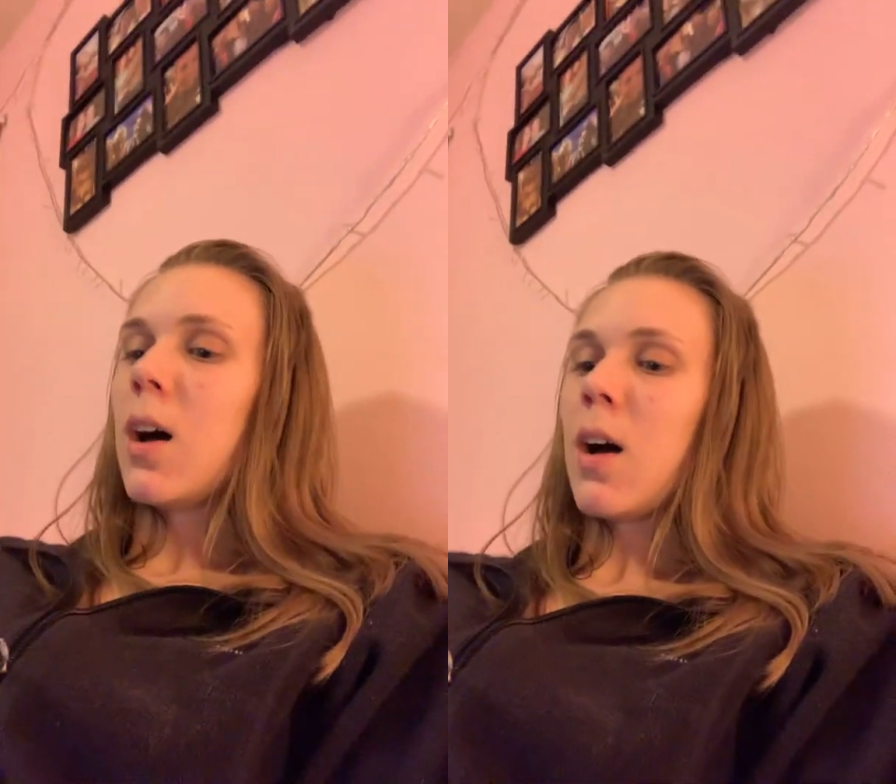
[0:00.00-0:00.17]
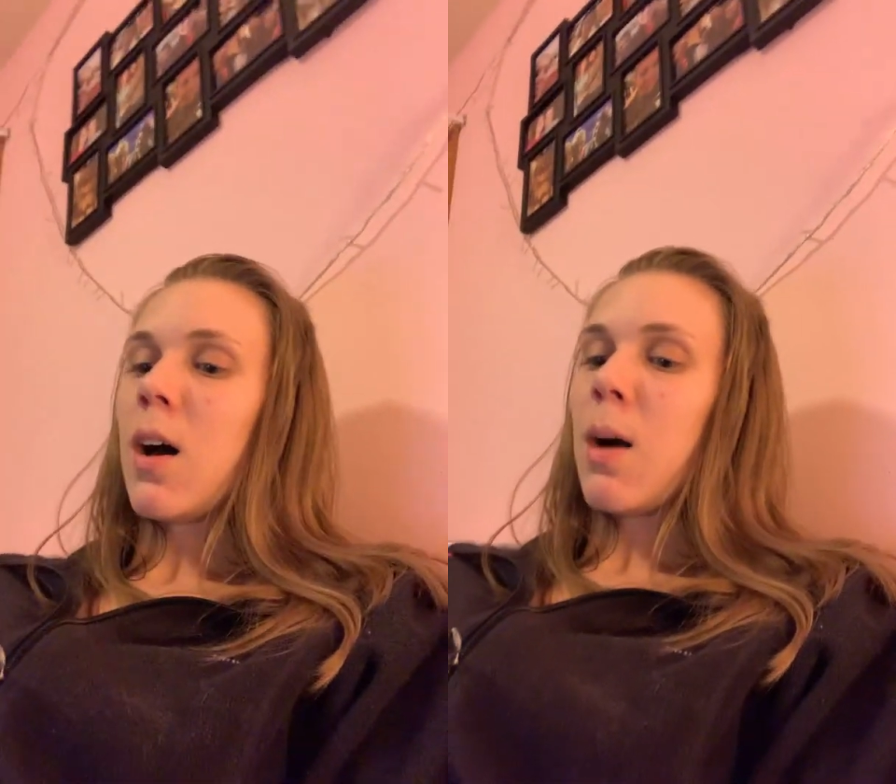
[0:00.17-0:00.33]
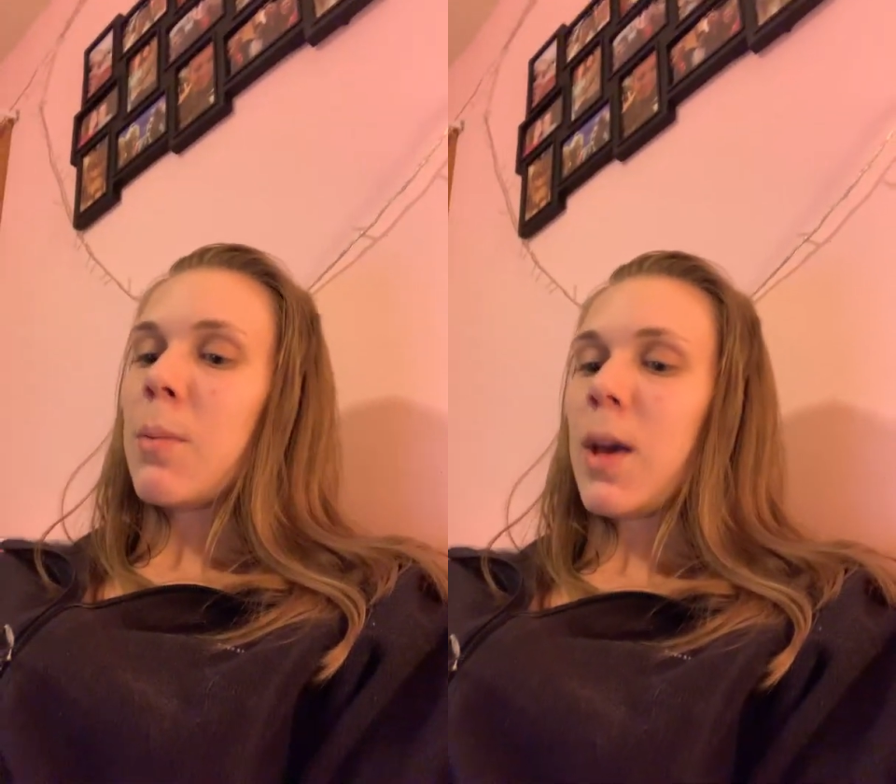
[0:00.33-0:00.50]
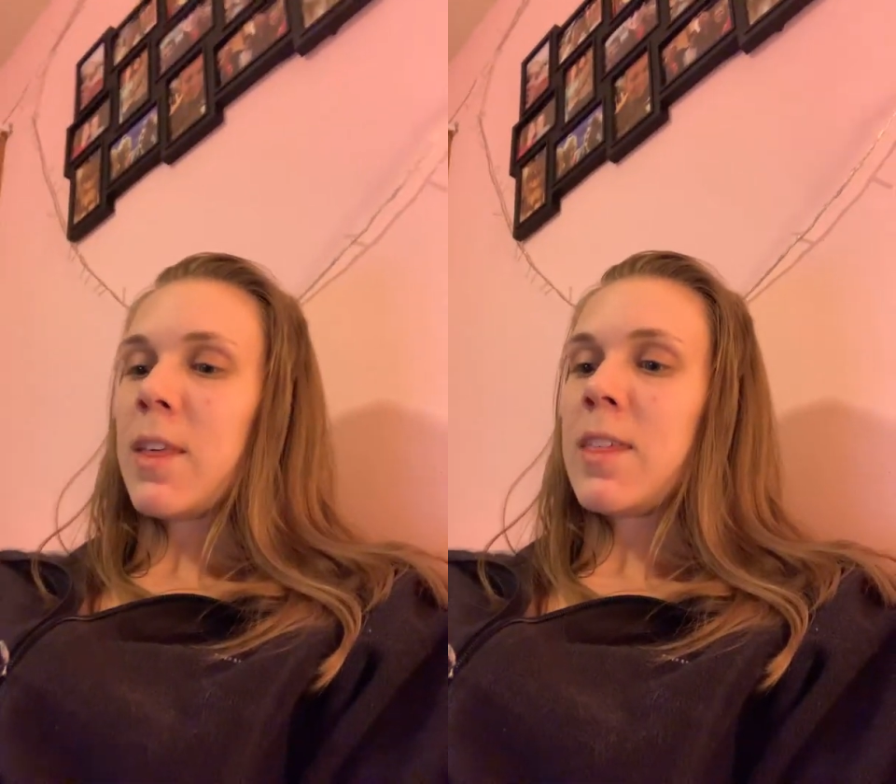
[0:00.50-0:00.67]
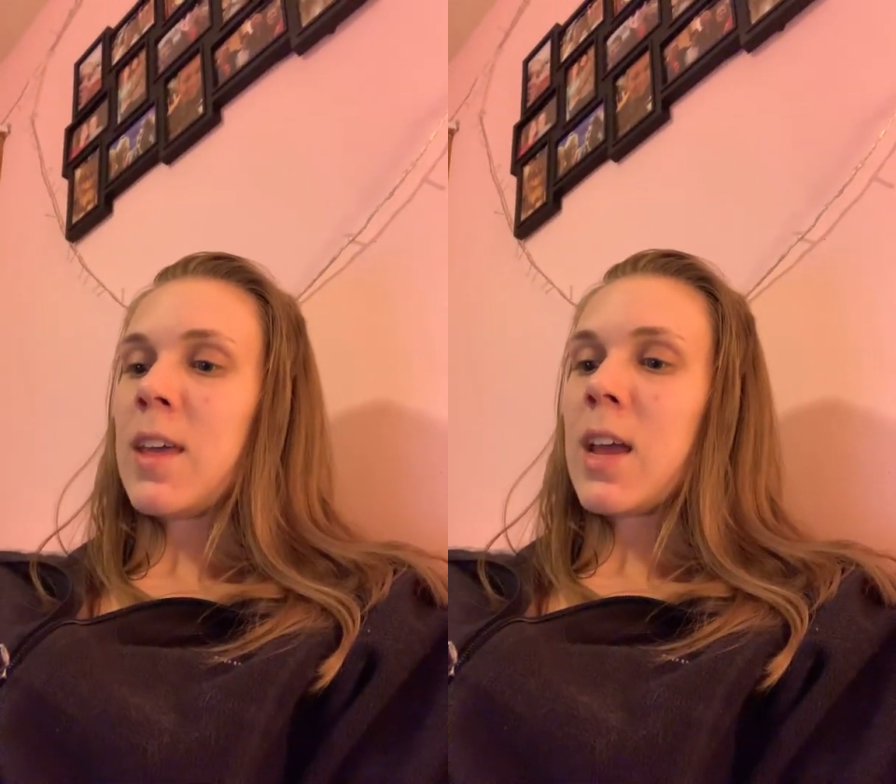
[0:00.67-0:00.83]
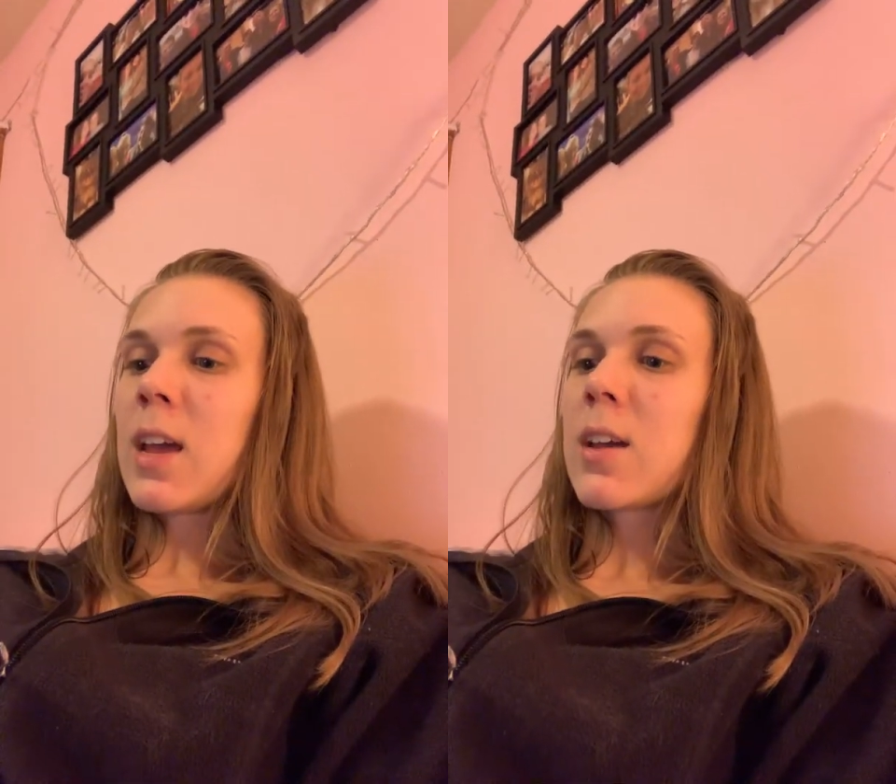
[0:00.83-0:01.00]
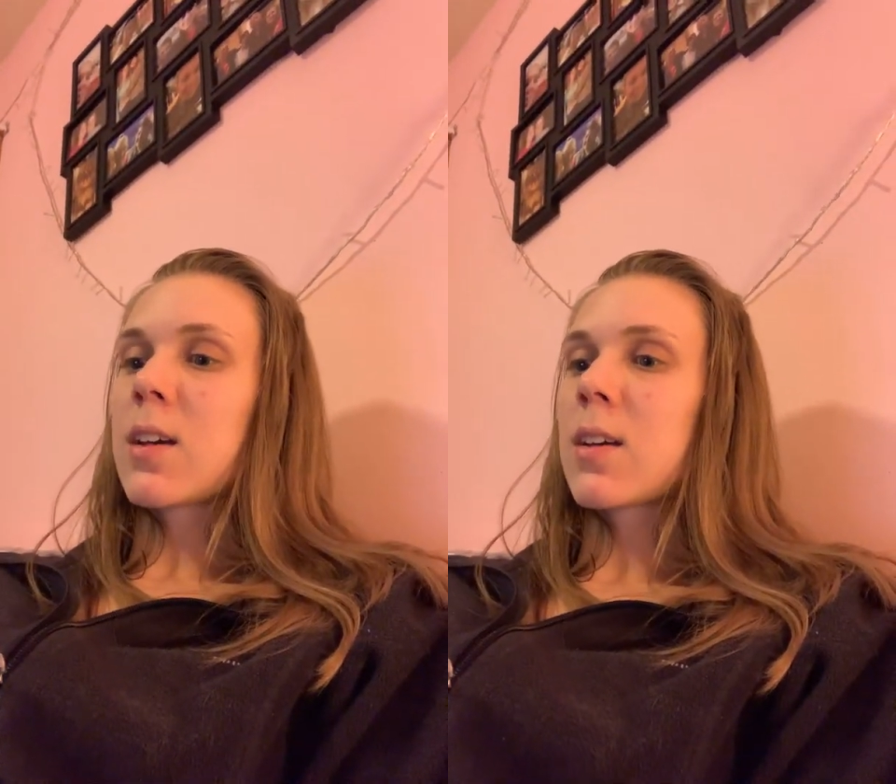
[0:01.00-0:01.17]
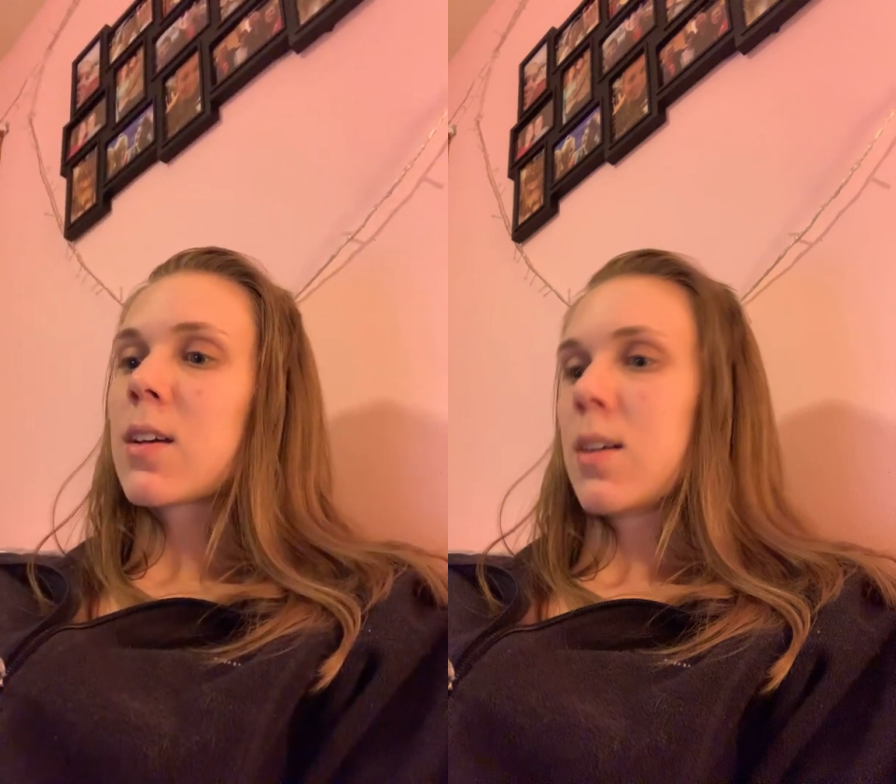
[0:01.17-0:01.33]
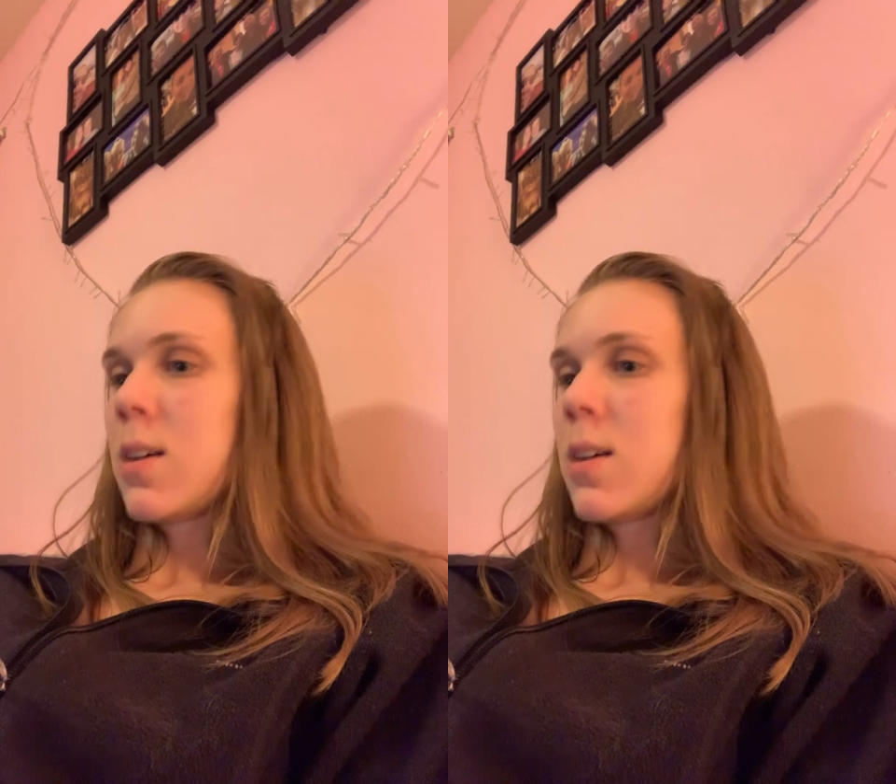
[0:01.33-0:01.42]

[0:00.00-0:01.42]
I think